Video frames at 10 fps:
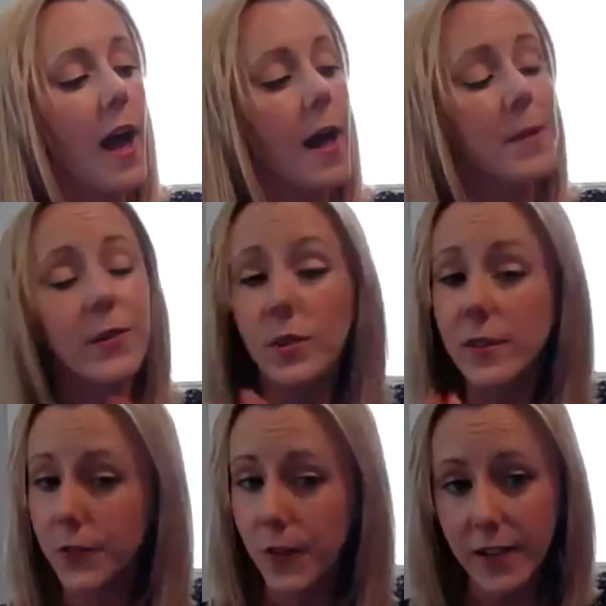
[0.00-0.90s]
and
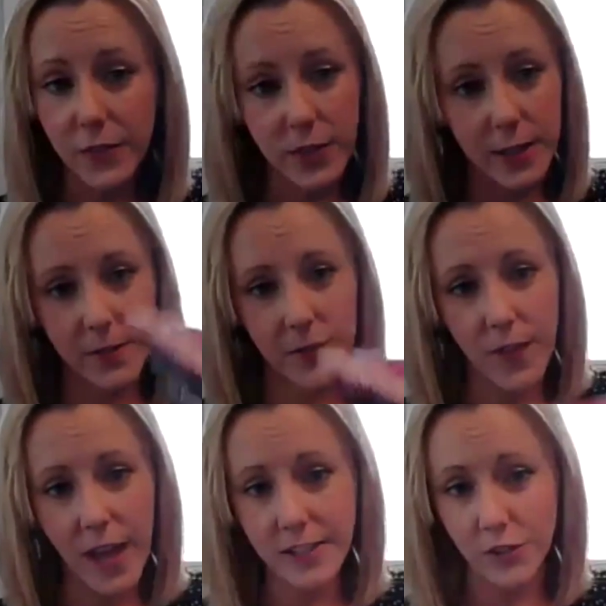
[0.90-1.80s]
only 5 grams
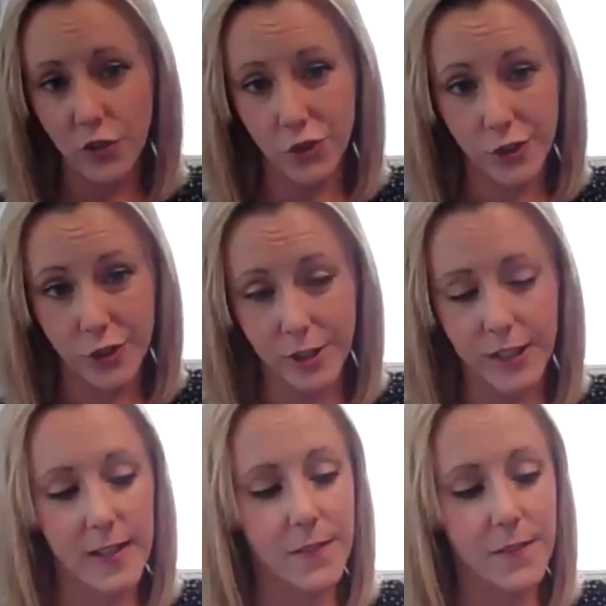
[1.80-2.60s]
of added sugar,